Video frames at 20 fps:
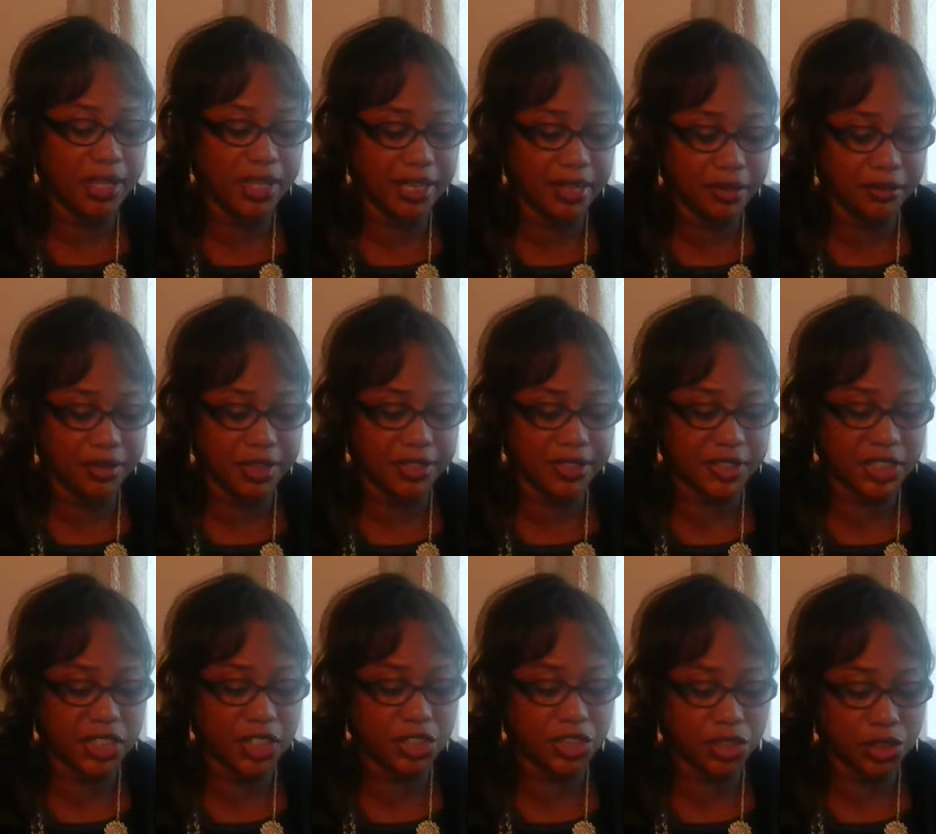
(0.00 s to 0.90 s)
illness
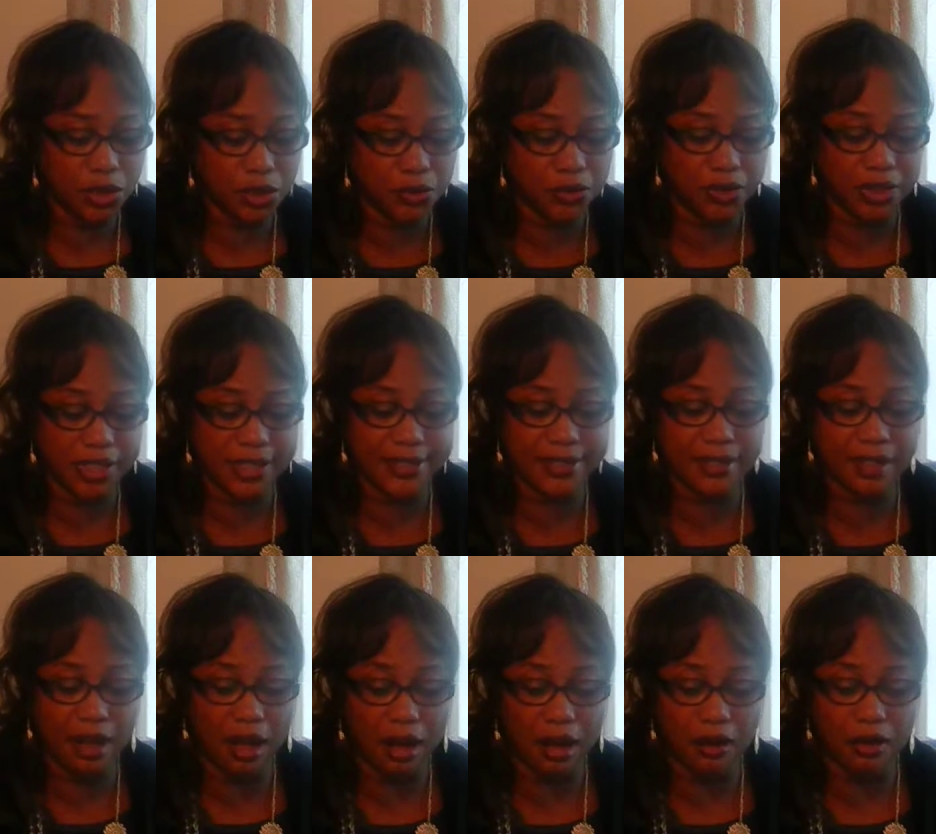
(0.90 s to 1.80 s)
in children is
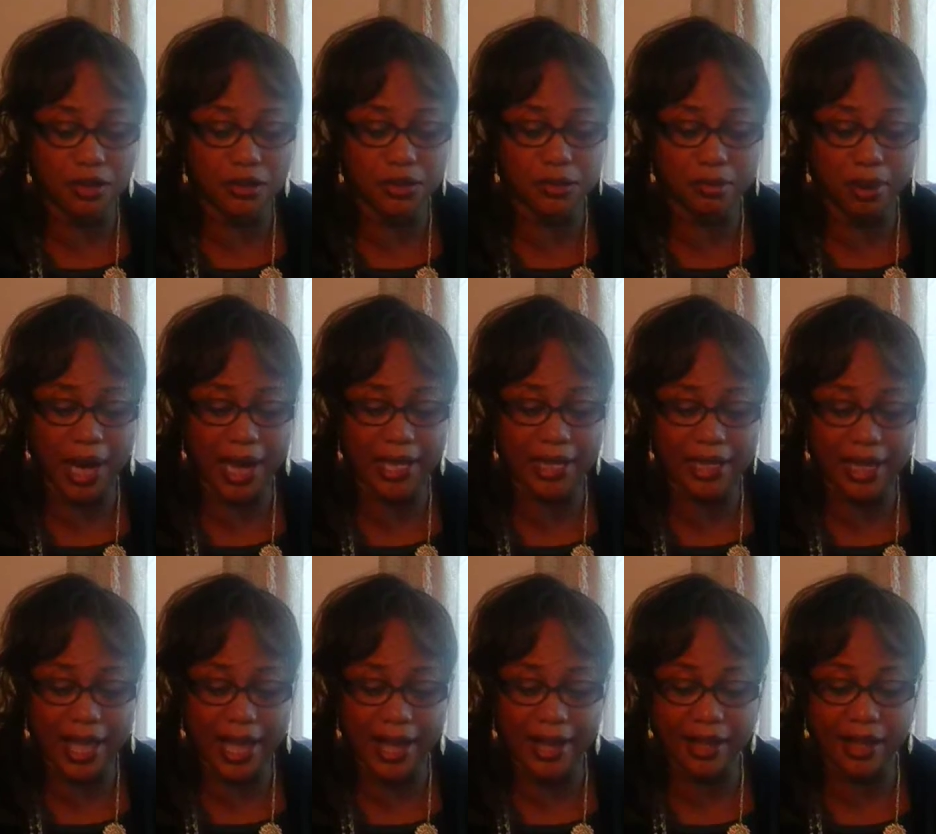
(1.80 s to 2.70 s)
caused by
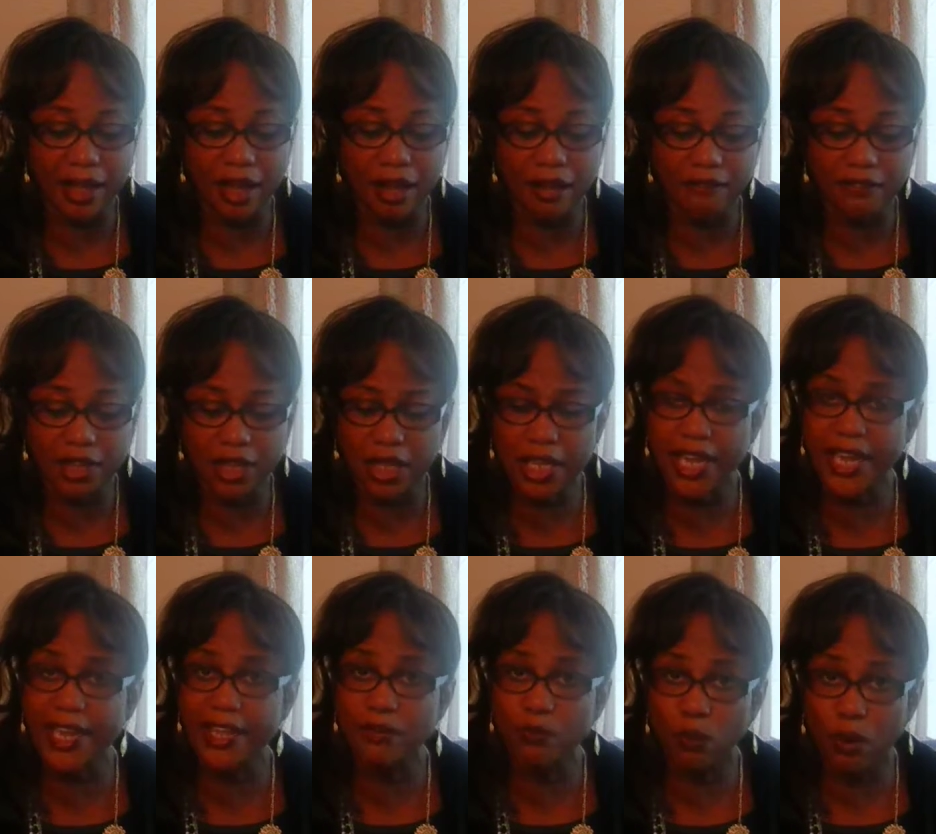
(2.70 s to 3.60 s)
lack of
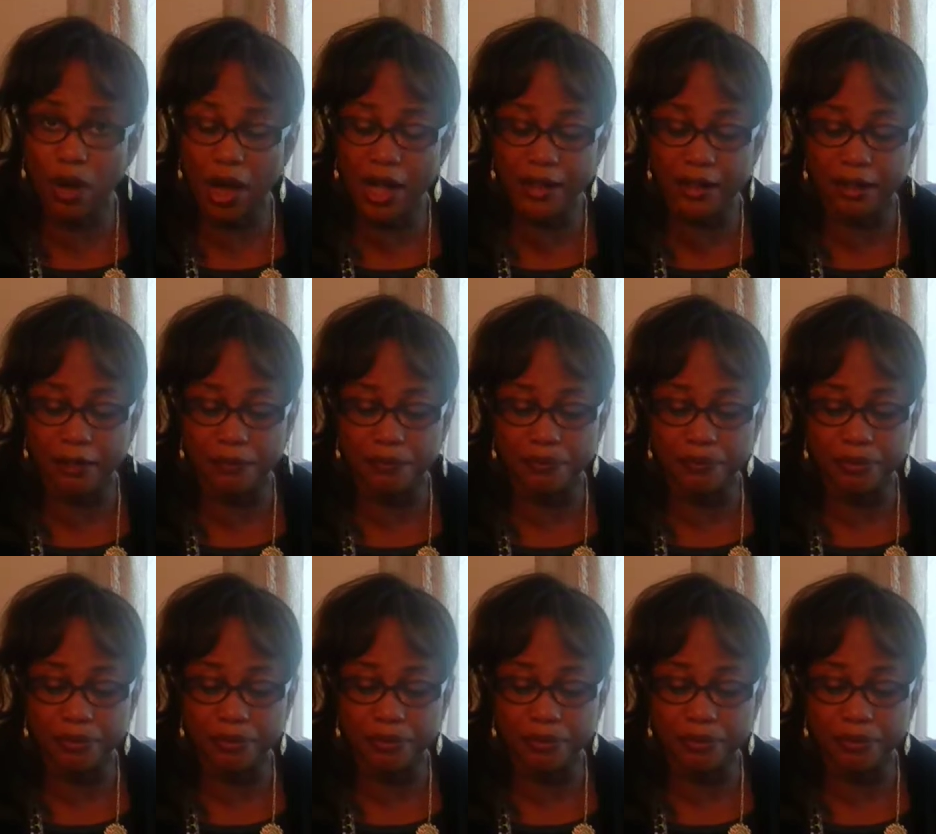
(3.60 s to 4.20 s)
clean water.